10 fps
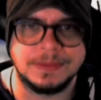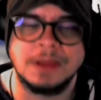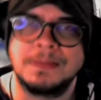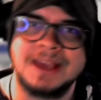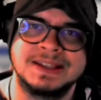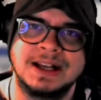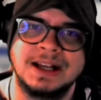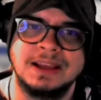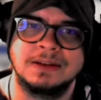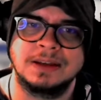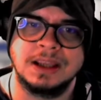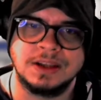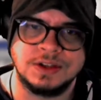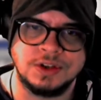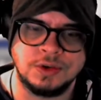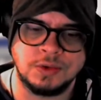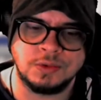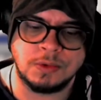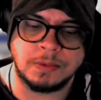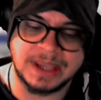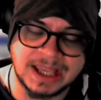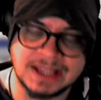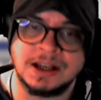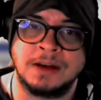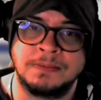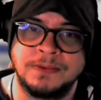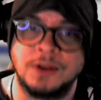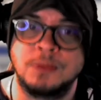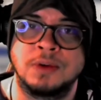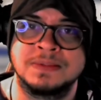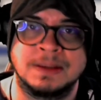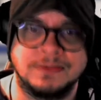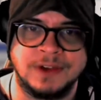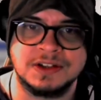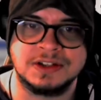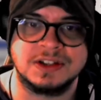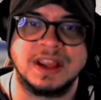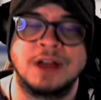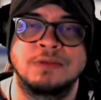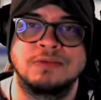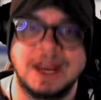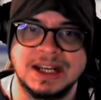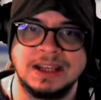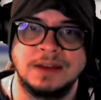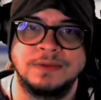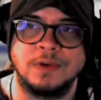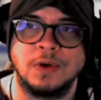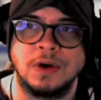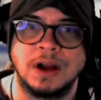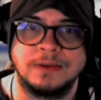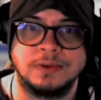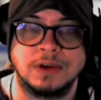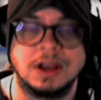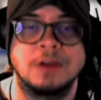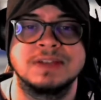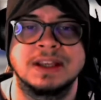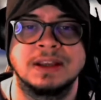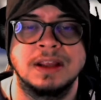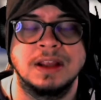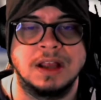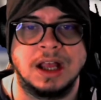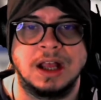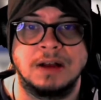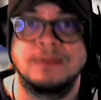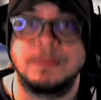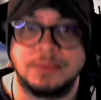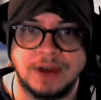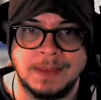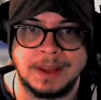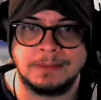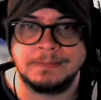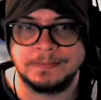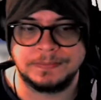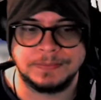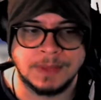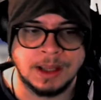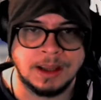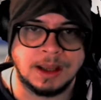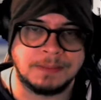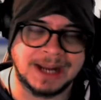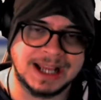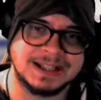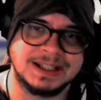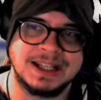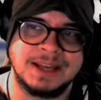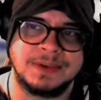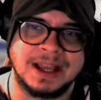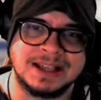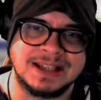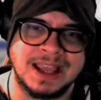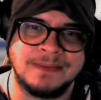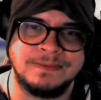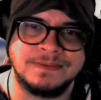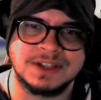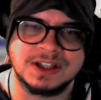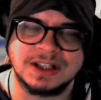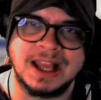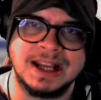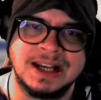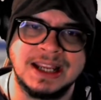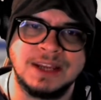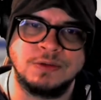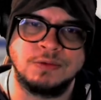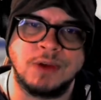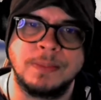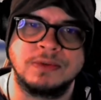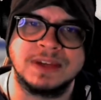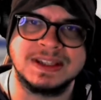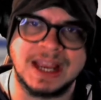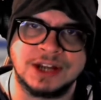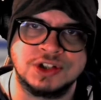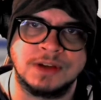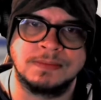Basically, we heat our foam props up first, so they are ready for a coating for priming. Plastidip has a slightly rubbery texture,